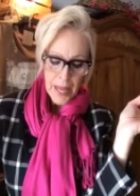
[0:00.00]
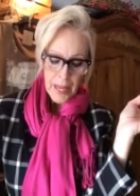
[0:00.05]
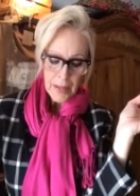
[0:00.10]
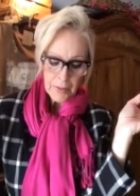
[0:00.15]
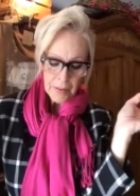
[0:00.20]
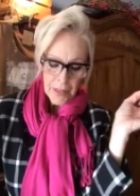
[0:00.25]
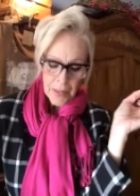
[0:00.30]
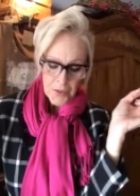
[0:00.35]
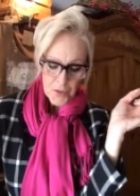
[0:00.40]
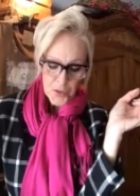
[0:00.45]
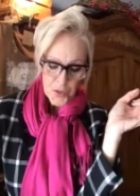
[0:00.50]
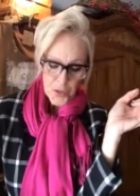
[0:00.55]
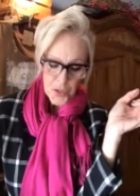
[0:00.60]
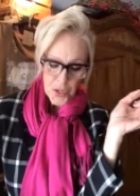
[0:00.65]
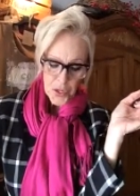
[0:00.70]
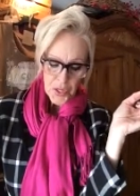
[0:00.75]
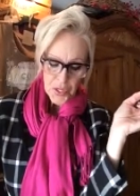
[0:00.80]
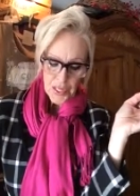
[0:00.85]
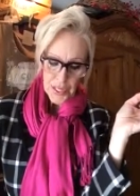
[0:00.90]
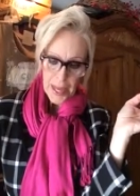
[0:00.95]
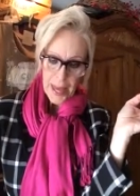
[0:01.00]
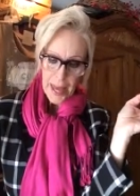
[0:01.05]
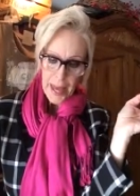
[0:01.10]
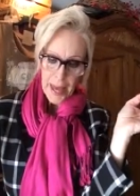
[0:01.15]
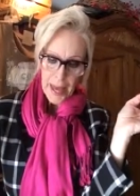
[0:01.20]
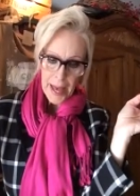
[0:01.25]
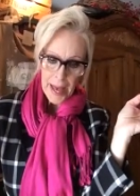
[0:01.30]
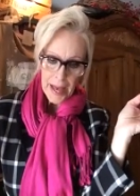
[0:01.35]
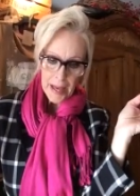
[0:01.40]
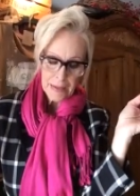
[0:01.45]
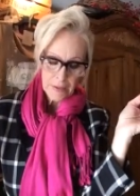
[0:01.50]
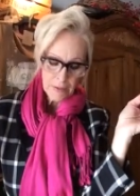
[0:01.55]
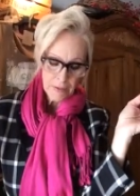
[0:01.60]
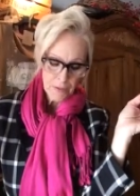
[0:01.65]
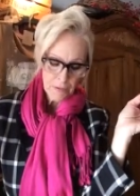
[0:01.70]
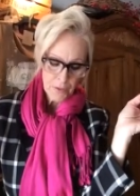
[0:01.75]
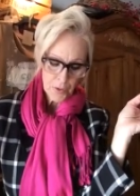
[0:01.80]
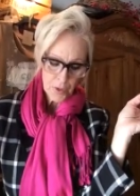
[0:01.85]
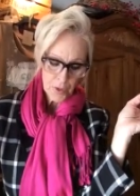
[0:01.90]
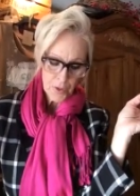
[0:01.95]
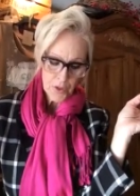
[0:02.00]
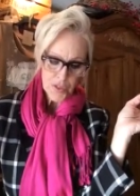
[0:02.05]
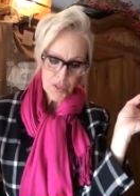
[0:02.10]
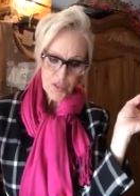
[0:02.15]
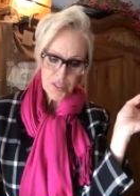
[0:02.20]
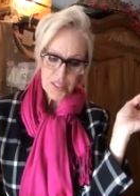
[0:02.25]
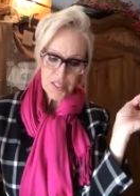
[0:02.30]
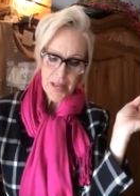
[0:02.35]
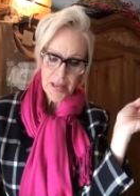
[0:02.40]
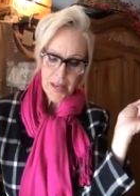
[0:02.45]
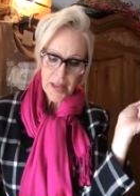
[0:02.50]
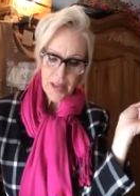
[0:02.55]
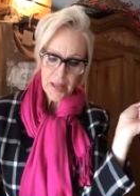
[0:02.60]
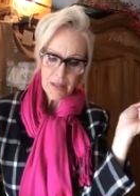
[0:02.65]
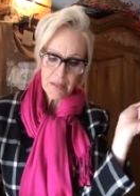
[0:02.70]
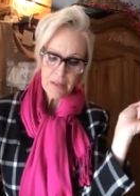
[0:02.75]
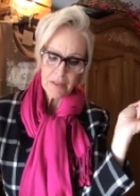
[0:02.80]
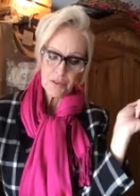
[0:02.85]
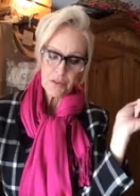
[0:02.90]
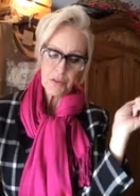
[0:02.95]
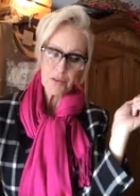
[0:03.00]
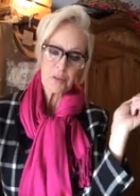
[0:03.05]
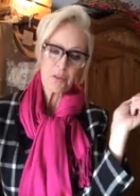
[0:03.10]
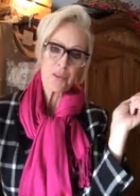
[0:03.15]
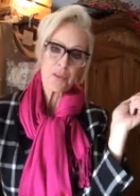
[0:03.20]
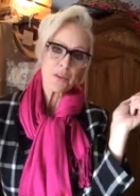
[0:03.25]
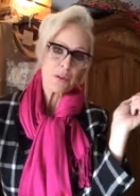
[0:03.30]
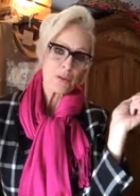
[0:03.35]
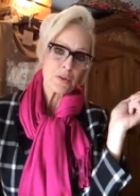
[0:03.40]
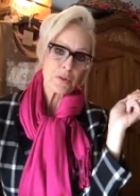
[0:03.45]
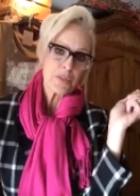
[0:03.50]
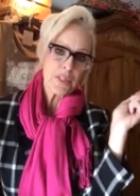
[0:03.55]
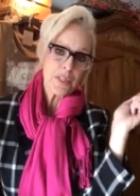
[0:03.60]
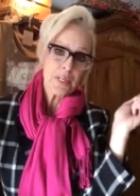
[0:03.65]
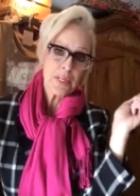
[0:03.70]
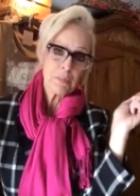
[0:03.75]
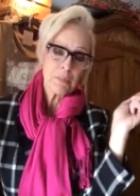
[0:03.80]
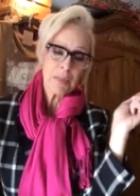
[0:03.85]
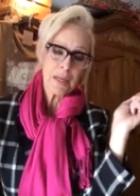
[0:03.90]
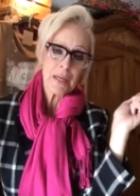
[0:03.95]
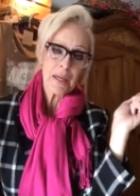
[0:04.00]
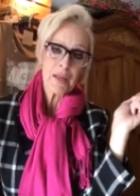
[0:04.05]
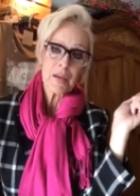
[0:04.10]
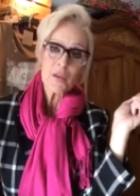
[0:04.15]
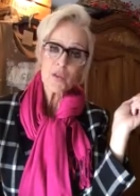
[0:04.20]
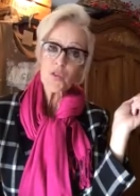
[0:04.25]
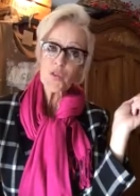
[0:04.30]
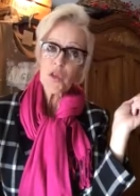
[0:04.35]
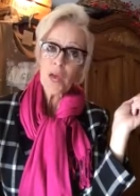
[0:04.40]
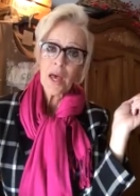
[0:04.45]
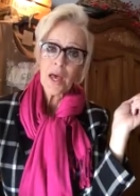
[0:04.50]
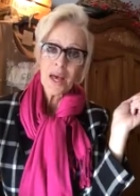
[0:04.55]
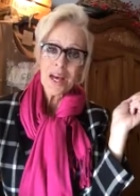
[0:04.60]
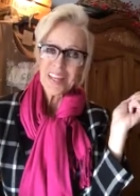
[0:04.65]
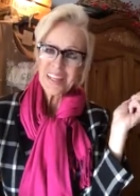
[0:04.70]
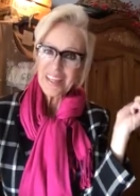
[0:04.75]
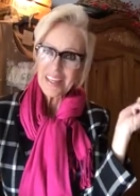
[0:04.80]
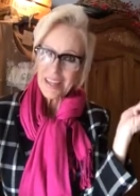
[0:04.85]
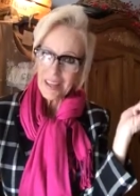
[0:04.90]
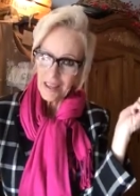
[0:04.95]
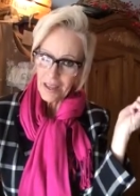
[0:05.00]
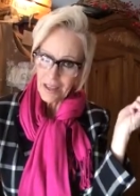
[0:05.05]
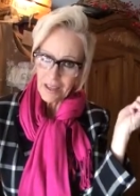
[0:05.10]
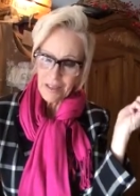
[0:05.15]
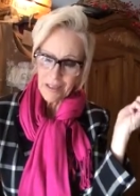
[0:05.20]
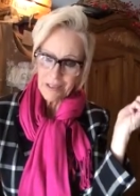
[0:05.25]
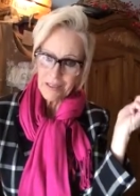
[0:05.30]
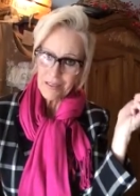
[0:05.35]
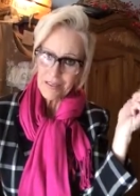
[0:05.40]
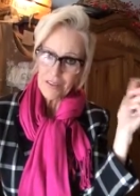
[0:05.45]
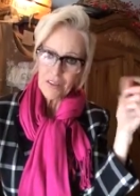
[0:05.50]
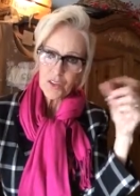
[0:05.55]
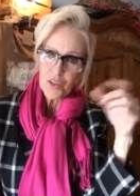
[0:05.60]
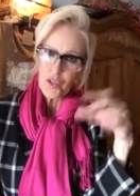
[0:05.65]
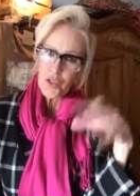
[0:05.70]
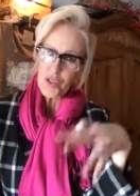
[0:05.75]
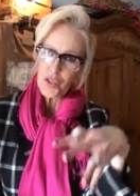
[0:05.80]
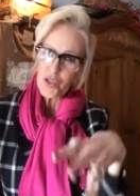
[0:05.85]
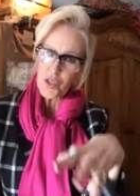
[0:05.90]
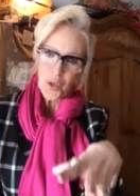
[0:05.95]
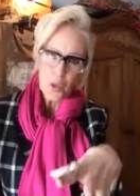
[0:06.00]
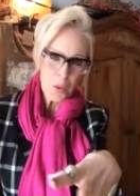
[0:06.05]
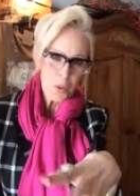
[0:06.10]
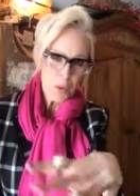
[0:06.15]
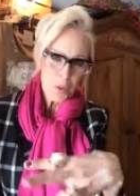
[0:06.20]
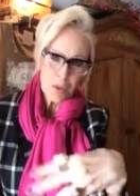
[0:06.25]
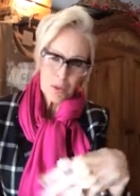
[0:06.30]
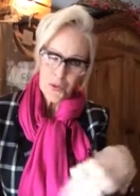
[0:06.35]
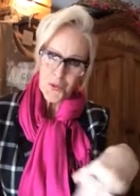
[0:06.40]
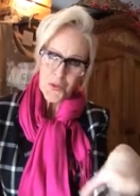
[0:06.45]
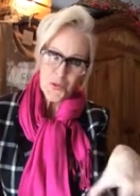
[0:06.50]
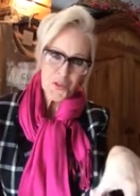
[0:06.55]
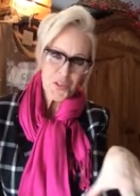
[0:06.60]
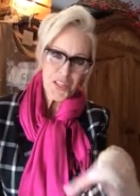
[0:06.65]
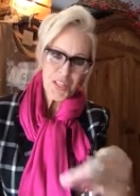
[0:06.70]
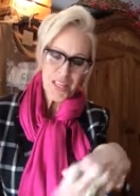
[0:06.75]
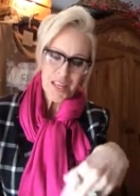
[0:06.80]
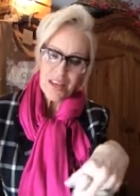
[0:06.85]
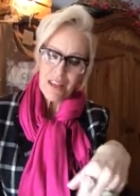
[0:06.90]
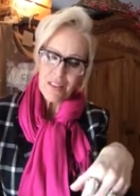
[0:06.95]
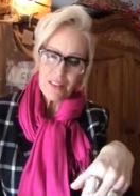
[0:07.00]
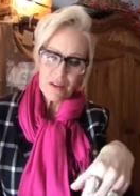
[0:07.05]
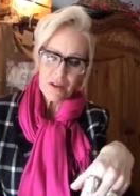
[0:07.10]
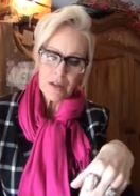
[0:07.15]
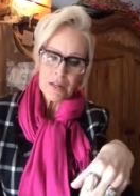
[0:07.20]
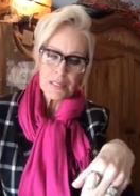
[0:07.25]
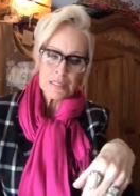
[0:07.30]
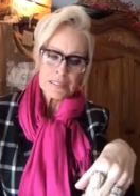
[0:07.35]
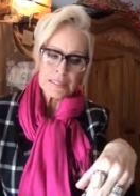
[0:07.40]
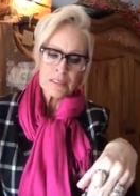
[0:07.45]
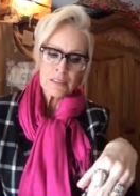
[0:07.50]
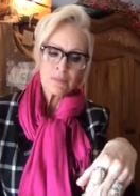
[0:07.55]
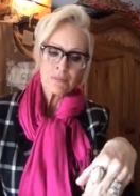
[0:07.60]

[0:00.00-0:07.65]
and let's look at verse 10 through 13, because again, these are so close together